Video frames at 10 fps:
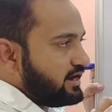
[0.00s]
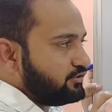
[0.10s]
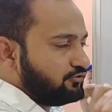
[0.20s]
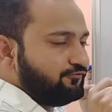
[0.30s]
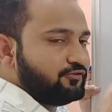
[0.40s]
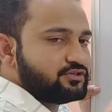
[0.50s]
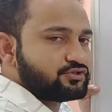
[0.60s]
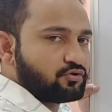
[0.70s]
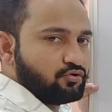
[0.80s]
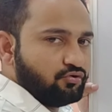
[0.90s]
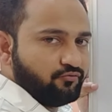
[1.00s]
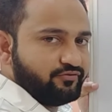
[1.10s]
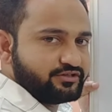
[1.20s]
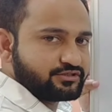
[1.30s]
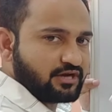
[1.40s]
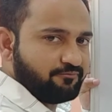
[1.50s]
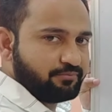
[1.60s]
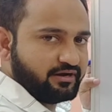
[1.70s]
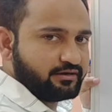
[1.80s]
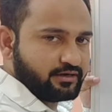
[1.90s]
Into first row we just have
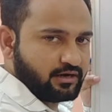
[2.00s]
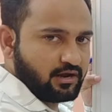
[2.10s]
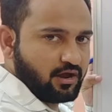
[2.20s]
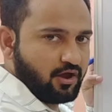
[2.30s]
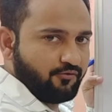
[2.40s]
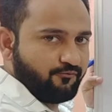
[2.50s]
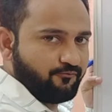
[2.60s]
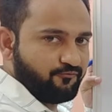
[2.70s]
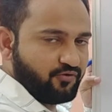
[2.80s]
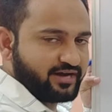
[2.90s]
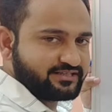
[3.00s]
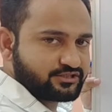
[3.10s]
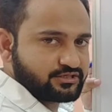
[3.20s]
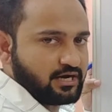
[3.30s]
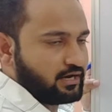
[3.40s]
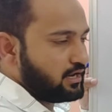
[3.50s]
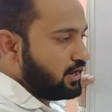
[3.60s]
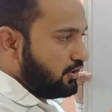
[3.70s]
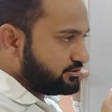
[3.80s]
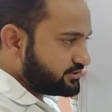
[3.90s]
printed 1 star.
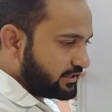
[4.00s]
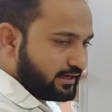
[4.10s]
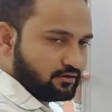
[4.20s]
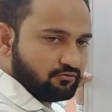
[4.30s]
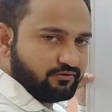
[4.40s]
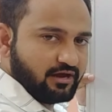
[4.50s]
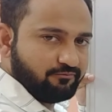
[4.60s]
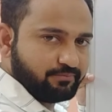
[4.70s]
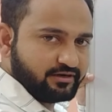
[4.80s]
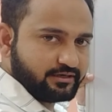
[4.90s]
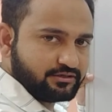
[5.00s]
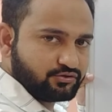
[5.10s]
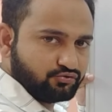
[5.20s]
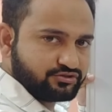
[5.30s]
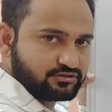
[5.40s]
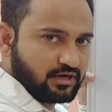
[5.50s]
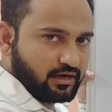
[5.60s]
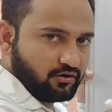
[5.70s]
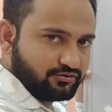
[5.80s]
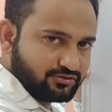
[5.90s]
On second row we have printed 2
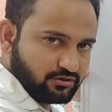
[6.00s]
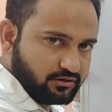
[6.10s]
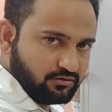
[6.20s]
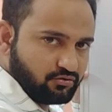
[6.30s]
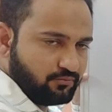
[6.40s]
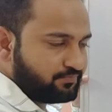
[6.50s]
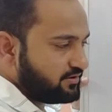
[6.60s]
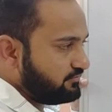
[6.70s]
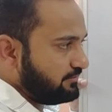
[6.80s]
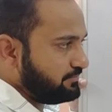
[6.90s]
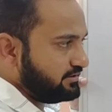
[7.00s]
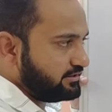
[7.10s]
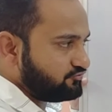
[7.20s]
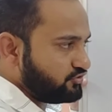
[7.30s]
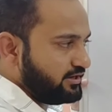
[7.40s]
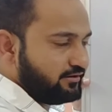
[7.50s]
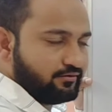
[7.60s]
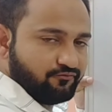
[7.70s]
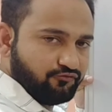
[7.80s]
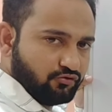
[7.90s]
star. On third row we have printed 3.
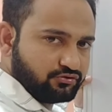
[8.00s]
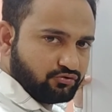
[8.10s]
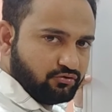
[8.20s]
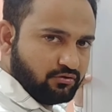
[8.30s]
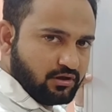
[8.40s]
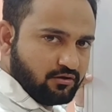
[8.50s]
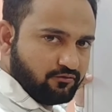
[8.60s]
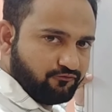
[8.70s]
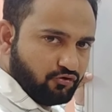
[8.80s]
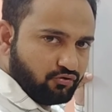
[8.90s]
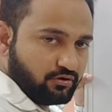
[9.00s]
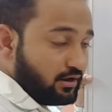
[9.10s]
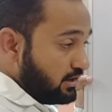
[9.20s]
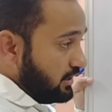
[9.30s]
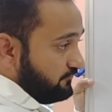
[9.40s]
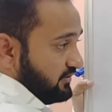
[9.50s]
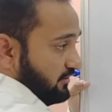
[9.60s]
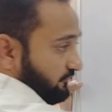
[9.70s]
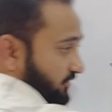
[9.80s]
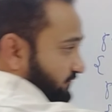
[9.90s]
Fourth row 4. If we
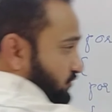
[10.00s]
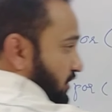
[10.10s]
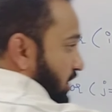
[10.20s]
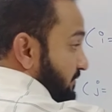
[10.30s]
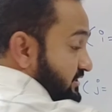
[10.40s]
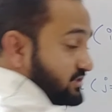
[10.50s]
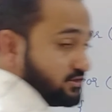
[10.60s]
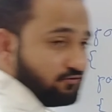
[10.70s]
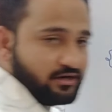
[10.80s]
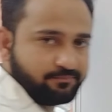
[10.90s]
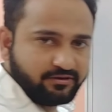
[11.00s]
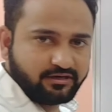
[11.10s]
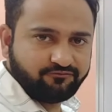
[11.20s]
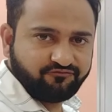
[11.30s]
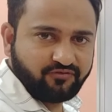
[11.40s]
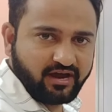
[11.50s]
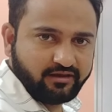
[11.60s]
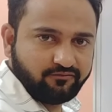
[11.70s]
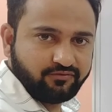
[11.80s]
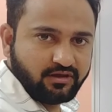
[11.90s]
have fifth row, how many stars will get printed?
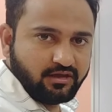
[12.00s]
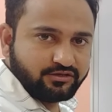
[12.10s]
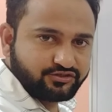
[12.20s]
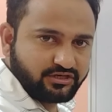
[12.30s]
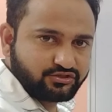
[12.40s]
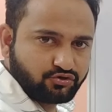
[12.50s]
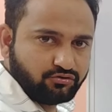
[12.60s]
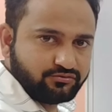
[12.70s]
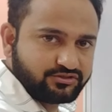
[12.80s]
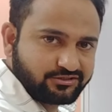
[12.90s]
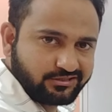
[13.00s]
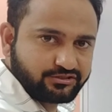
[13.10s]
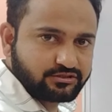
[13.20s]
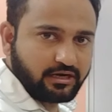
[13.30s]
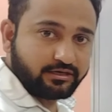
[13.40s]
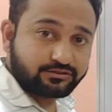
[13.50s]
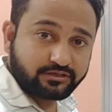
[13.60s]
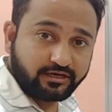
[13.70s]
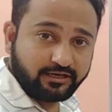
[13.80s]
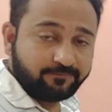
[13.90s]
5. Sixth row 6 stars.
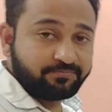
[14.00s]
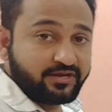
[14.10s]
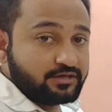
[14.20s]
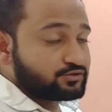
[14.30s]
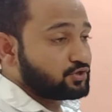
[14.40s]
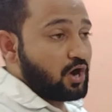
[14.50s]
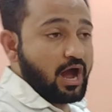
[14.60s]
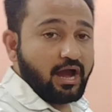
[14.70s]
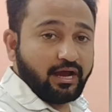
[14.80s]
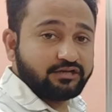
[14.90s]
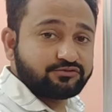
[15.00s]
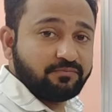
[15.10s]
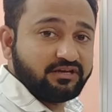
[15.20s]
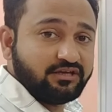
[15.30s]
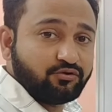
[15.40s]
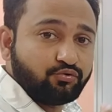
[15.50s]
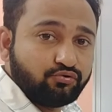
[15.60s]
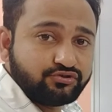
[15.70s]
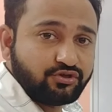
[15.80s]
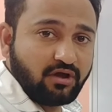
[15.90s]
Getting? So as many
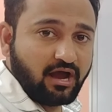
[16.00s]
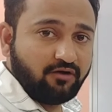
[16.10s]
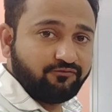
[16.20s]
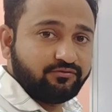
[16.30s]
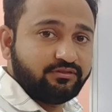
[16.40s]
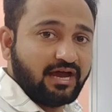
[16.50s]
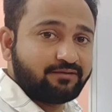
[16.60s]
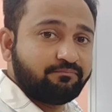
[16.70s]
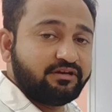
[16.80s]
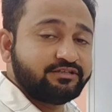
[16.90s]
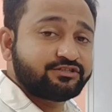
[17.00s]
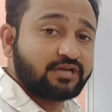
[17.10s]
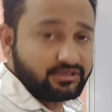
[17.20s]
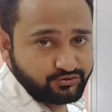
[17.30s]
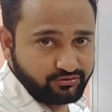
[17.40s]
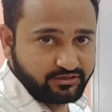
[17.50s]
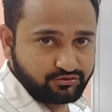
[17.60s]
rows you have, that means stars you